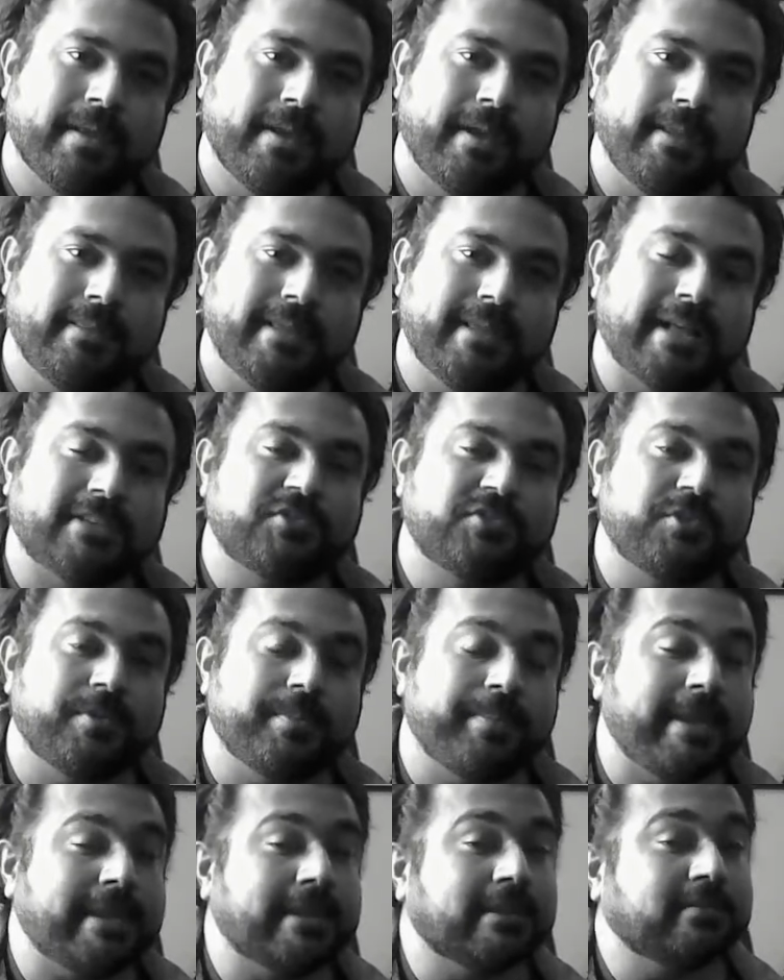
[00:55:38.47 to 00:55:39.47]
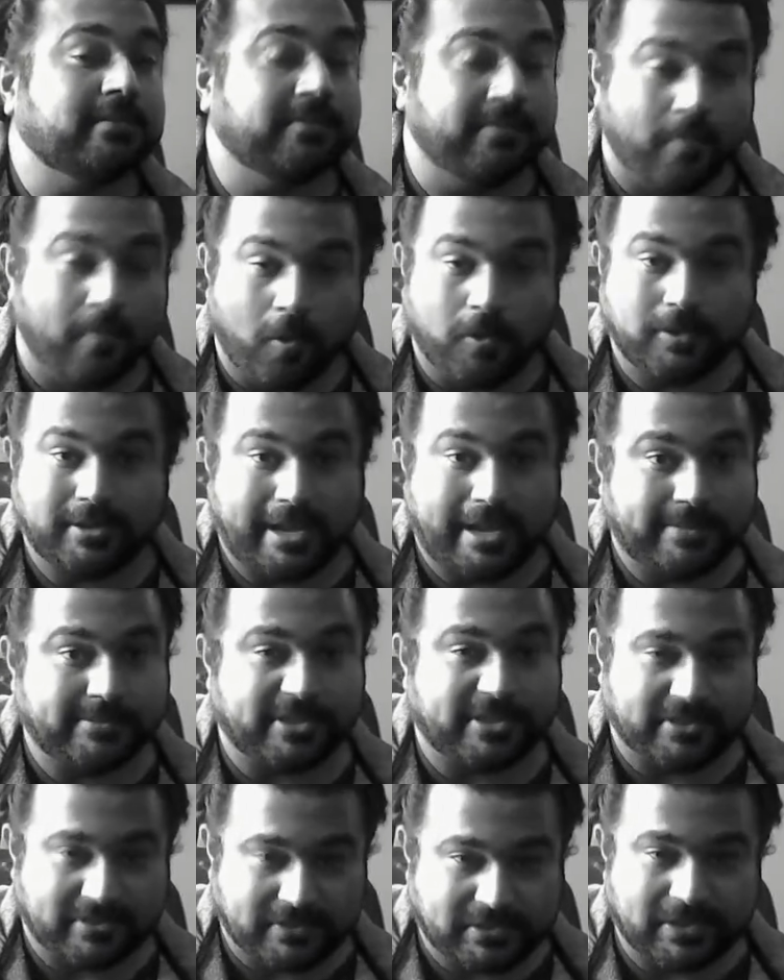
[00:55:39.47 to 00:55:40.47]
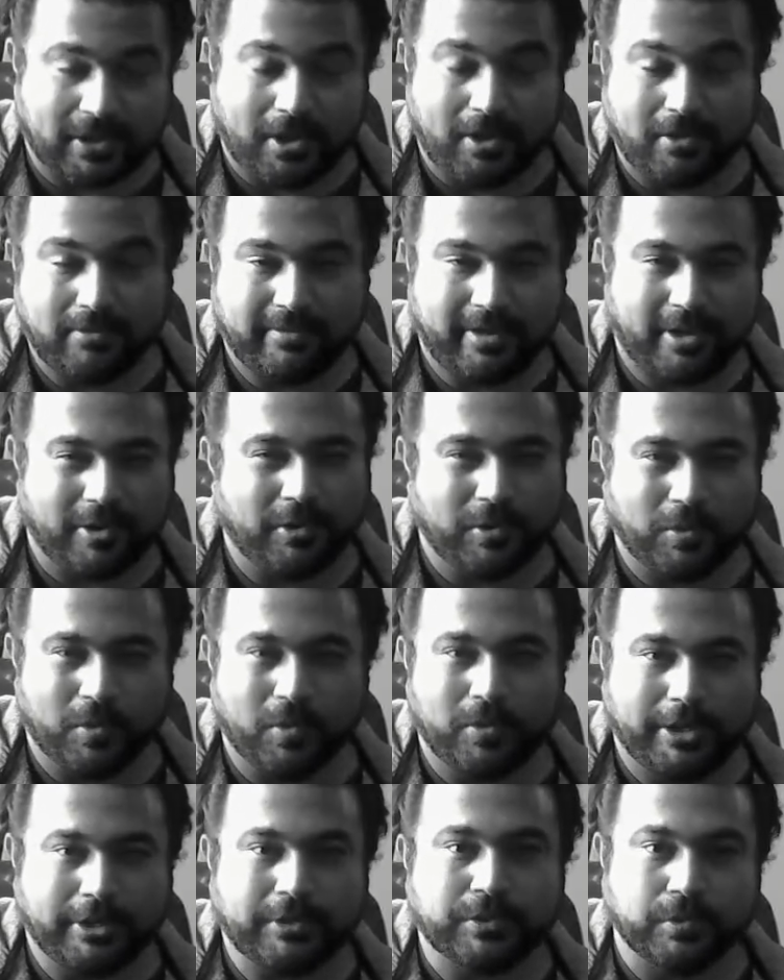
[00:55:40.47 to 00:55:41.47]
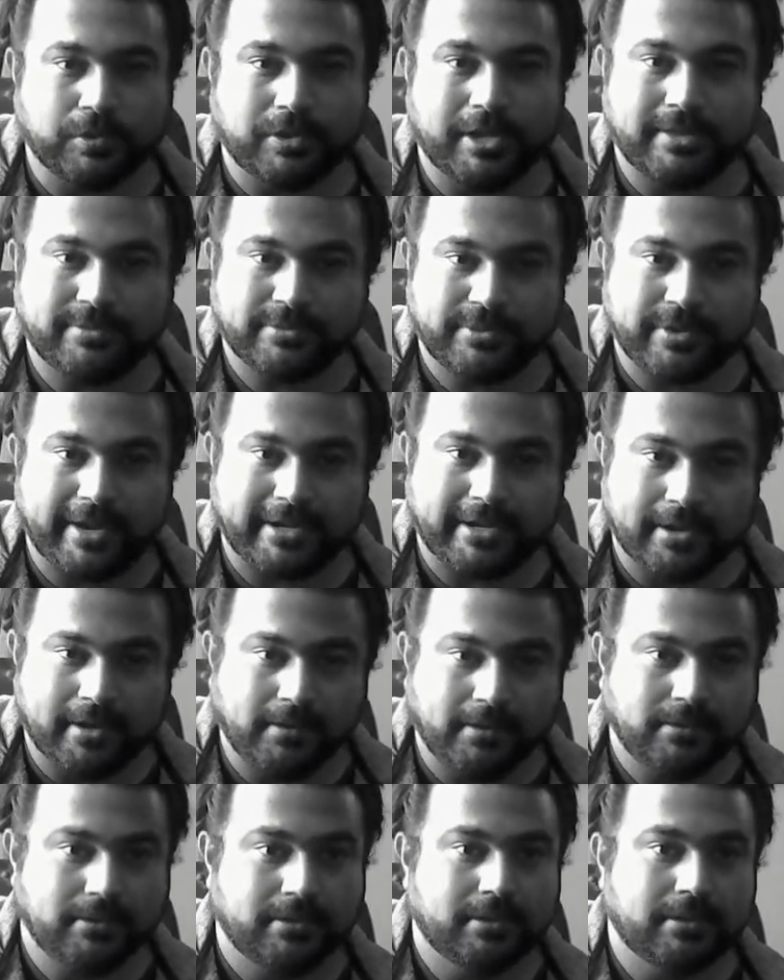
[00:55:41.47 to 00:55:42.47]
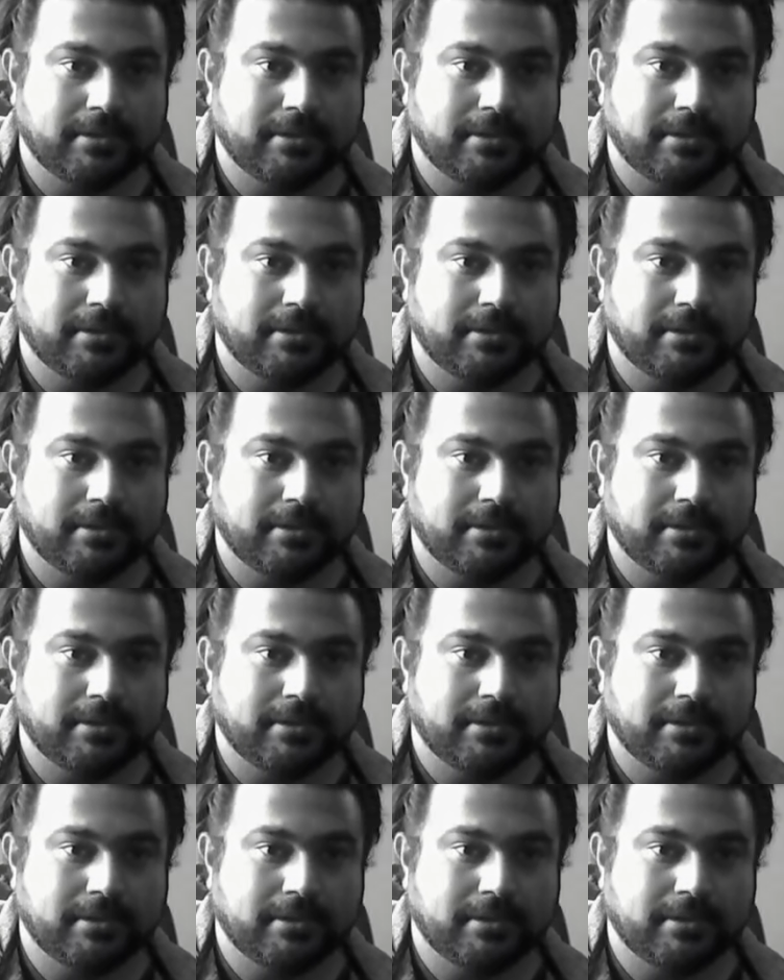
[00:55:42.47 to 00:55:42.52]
And that's repeated 4 times in the song. We're going to do only 2 times right now.